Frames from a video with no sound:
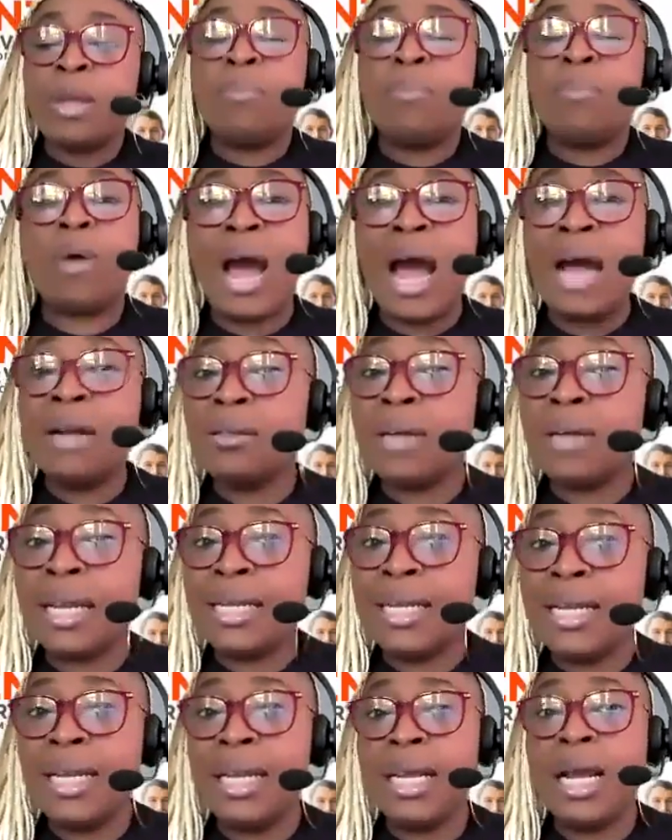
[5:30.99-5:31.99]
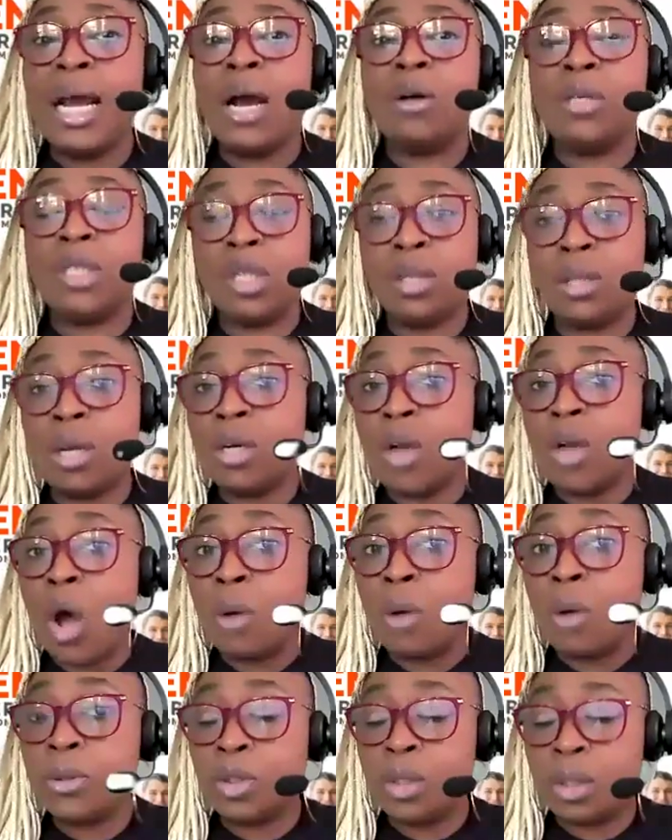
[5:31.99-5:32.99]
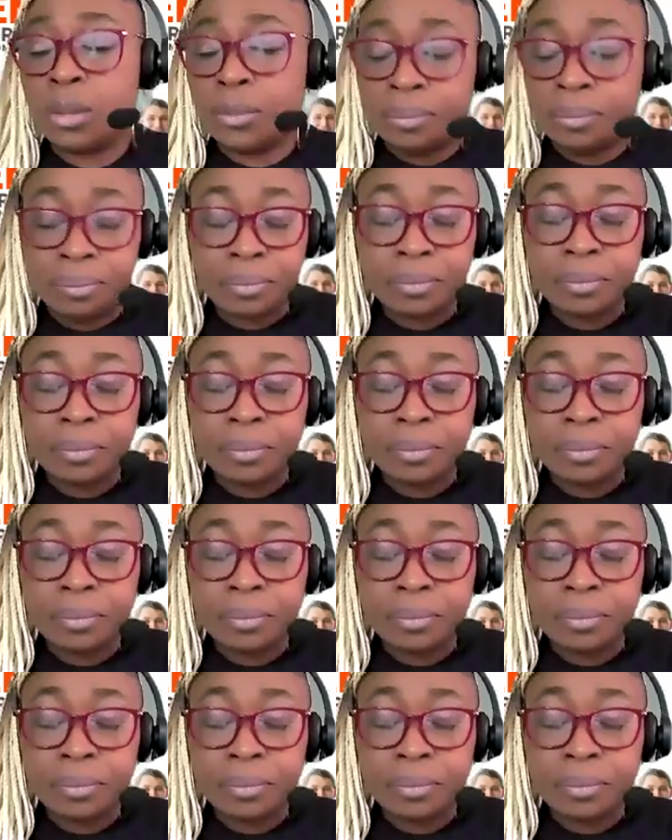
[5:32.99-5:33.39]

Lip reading: But outrightly on the third option,